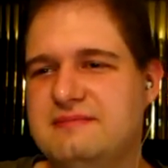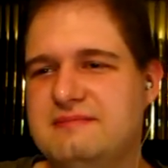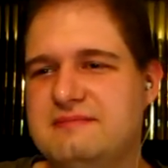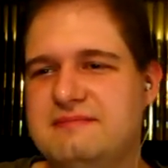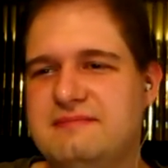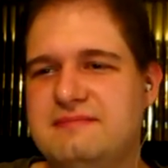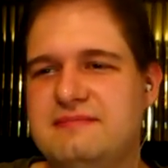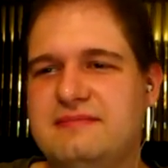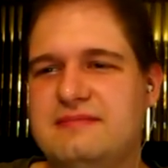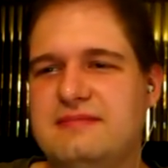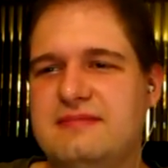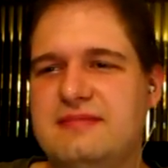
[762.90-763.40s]

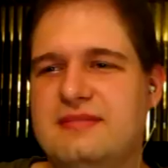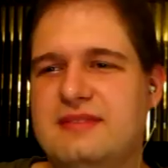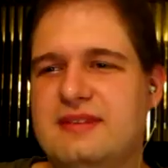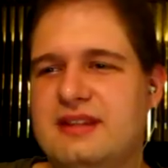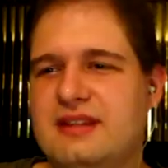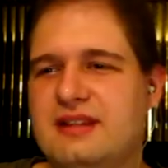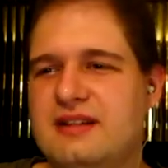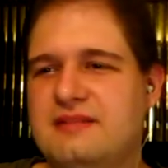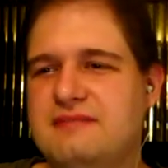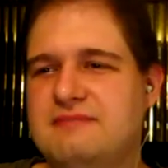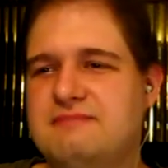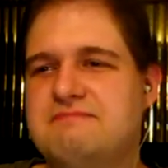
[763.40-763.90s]

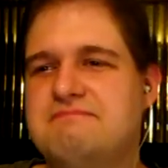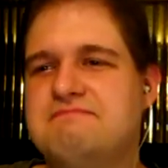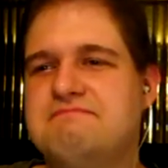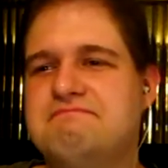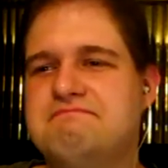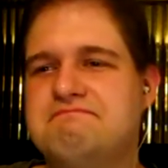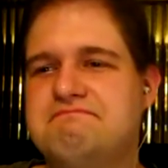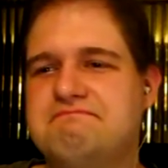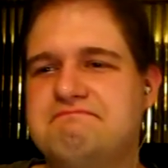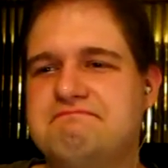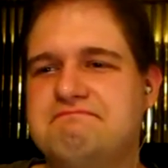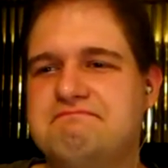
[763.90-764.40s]

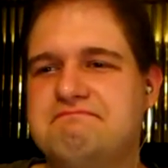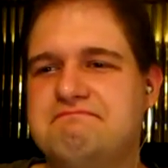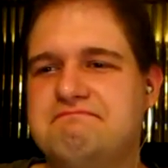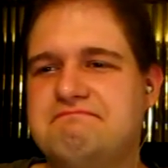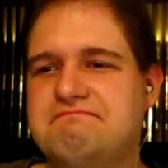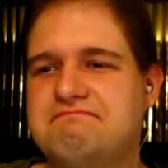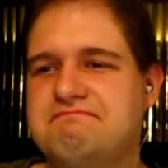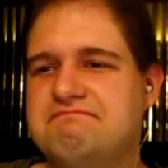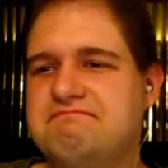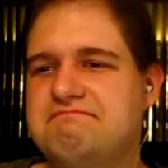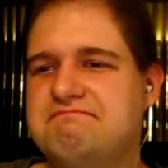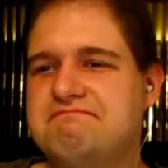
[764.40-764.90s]
[no speech]